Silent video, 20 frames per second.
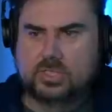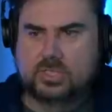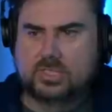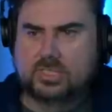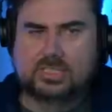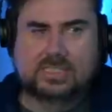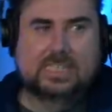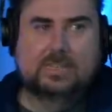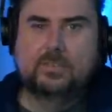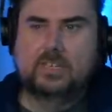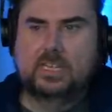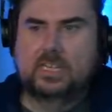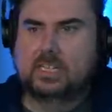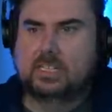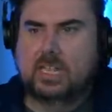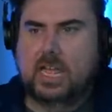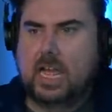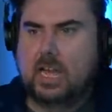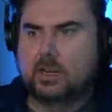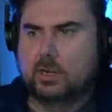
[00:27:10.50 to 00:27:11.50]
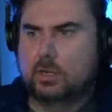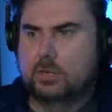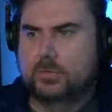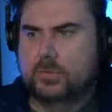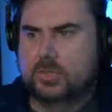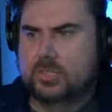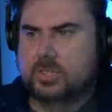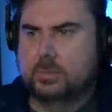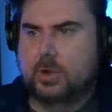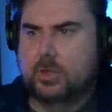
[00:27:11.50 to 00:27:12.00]
and just leave it in a locker
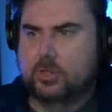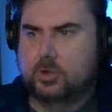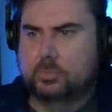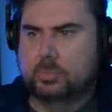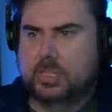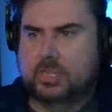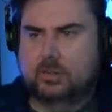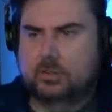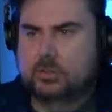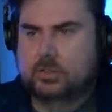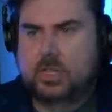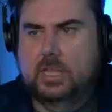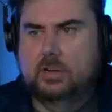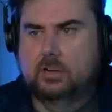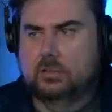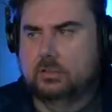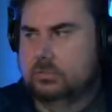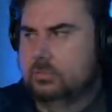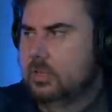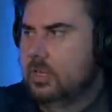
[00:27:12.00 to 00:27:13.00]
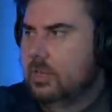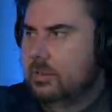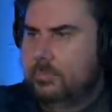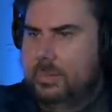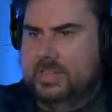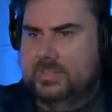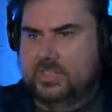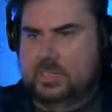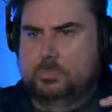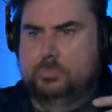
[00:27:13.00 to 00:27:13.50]
for some other player. It'll
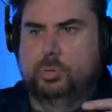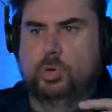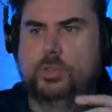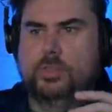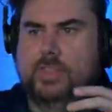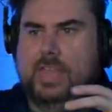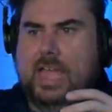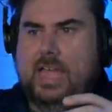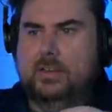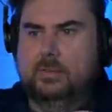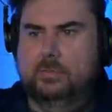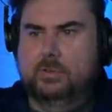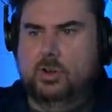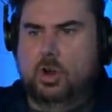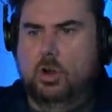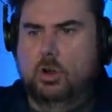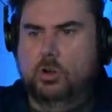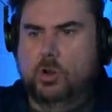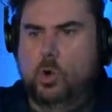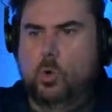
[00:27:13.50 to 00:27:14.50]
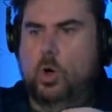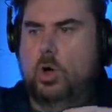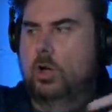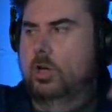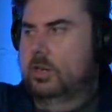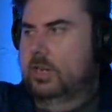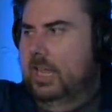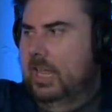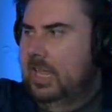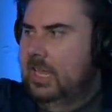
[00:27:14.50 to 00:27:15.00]
basically put that cargo
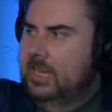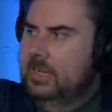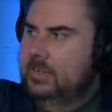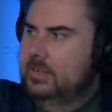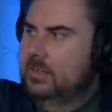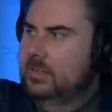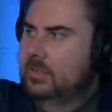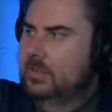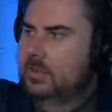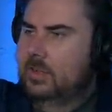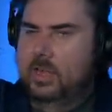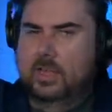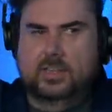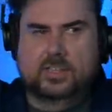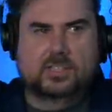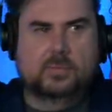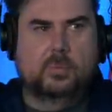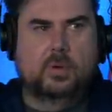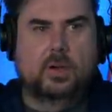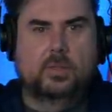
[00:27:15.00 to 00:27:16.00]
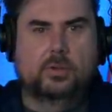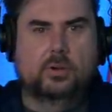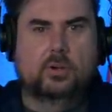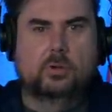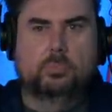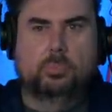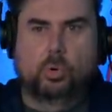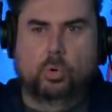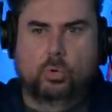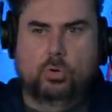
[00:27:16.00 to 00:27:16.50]
online, and some other
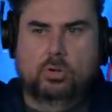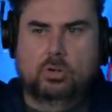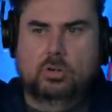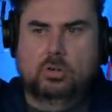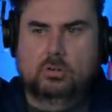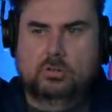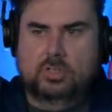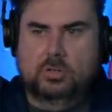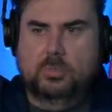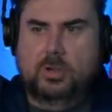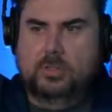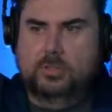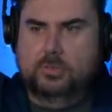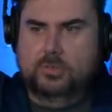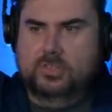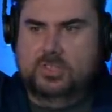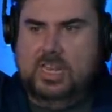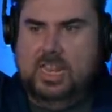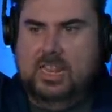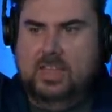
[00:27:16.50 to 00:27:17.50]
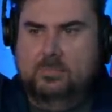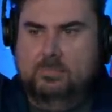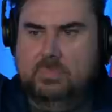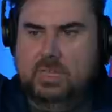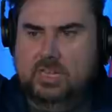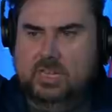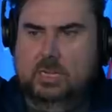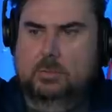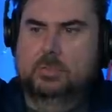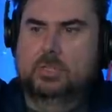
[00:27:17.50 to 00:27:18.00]
porter, some other Sam
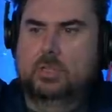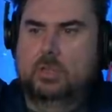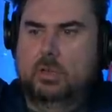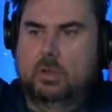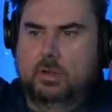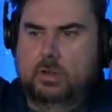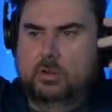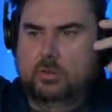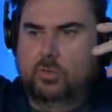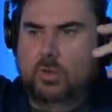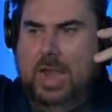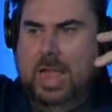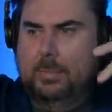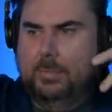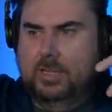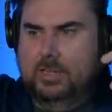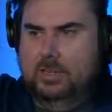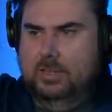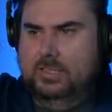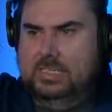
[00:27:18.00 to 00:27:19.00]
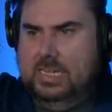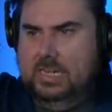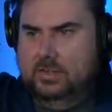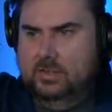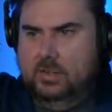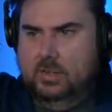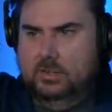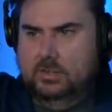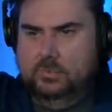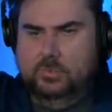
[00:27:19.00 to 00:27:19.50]
may come along and grab it and take it
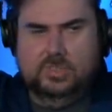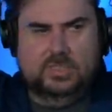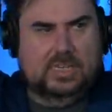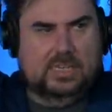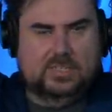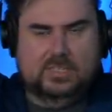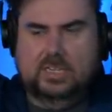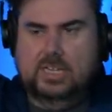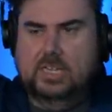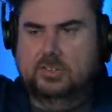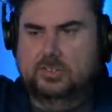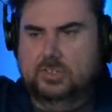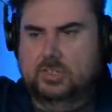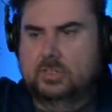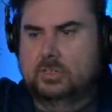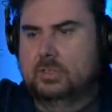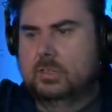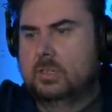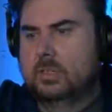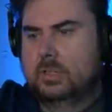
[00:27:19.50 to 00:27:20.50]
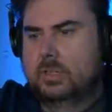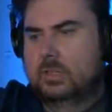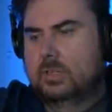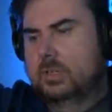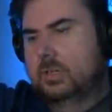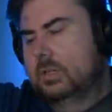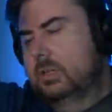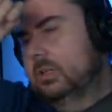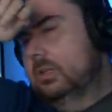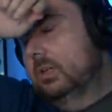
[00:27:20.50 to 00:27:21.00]
on to its destination. So like you'll
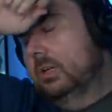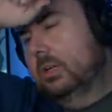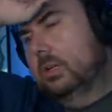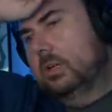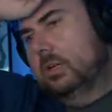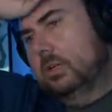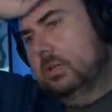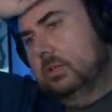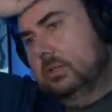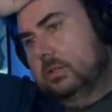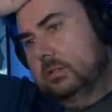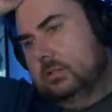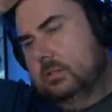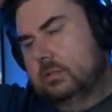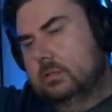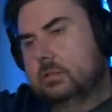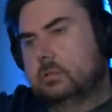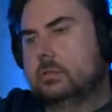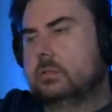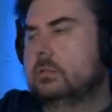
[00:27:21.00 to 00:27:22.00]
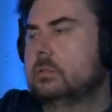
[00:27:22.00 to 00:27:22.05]
get a few likes for, so if you